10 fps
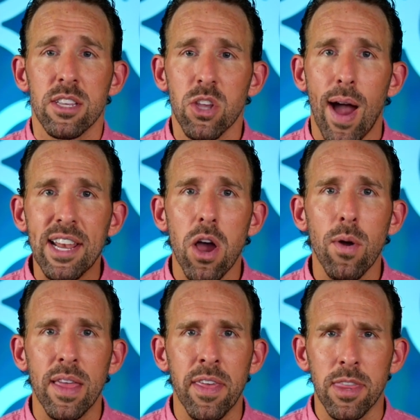So I
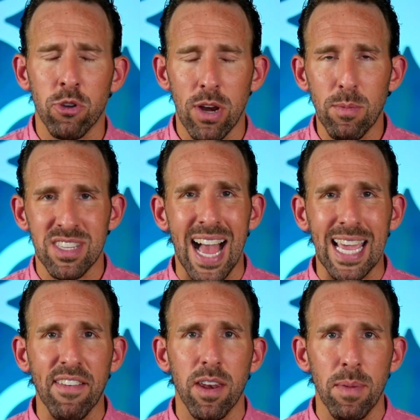know that the dream was not
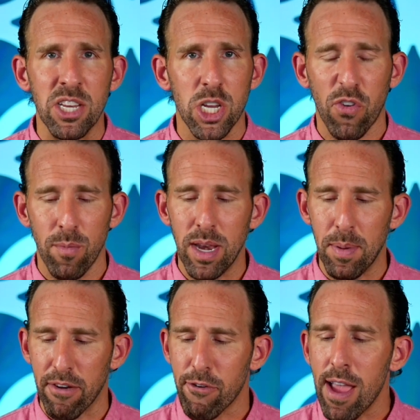given to me just for me to
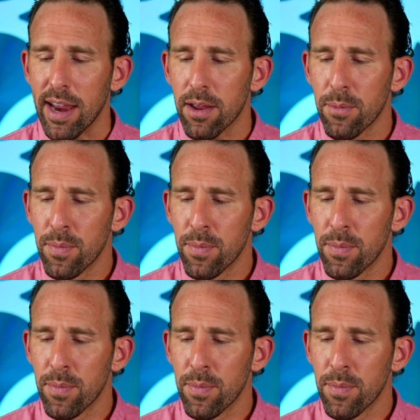be afraid.